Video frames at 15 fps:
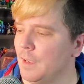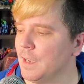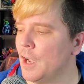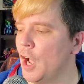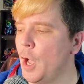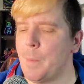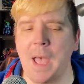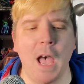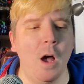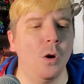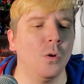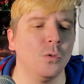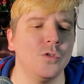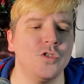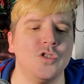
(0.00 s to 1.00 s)
come
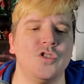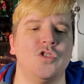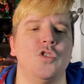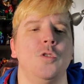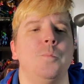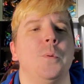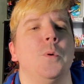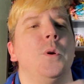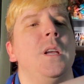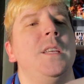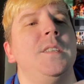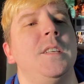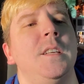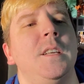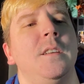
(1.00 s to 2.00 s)
out super
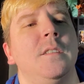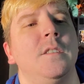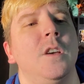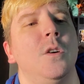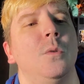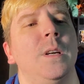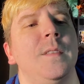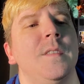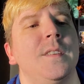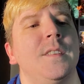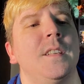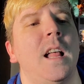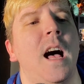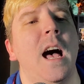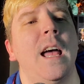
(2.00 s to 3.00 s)
easy, go in the
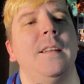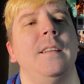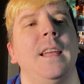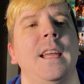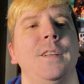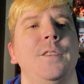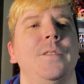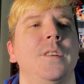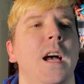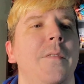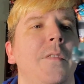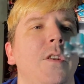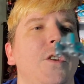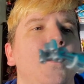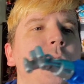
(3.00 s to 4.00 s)
slot, and you've
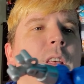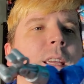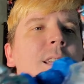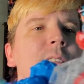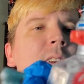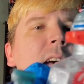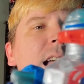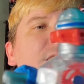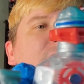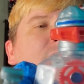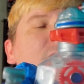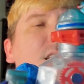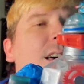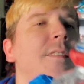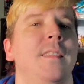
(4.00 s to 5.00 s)
got the new thing attached.
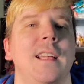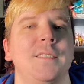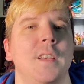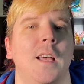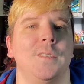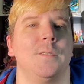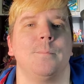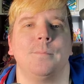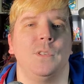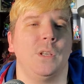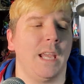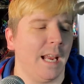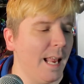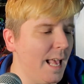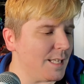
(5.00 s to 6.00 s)
That's awesome. You
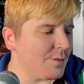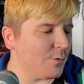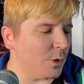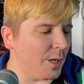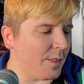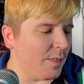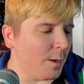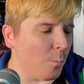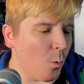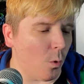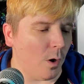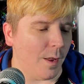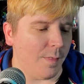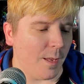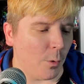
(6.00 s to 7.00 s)
can't ask for anything
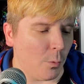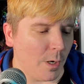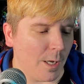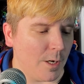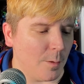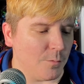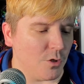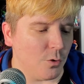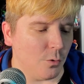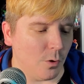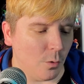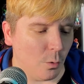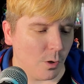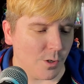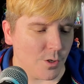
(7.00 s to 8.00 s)
more, I think, when it comes to an
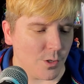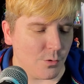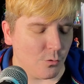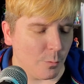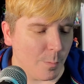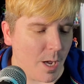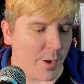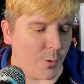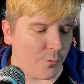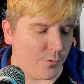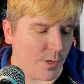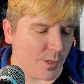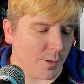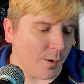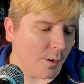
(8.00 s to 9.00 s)
Origins Roboto
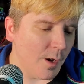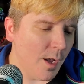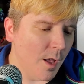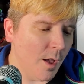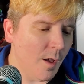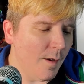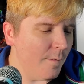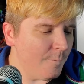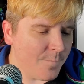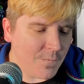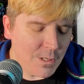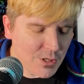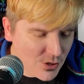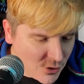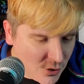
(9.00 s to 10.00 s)
figure.
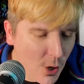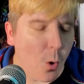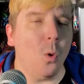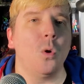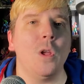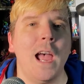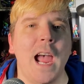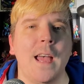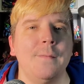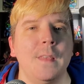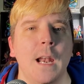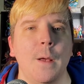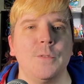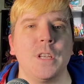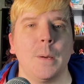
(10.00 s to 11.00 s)
So glad
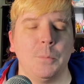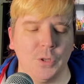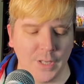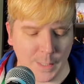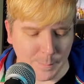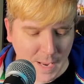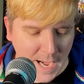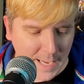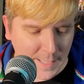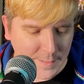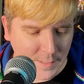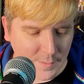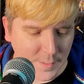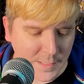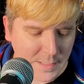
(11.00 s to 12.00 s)
that I was able to get my
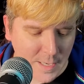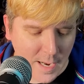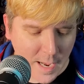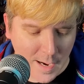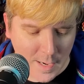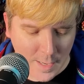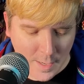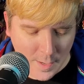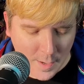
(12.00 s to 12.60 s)
hands on this guy.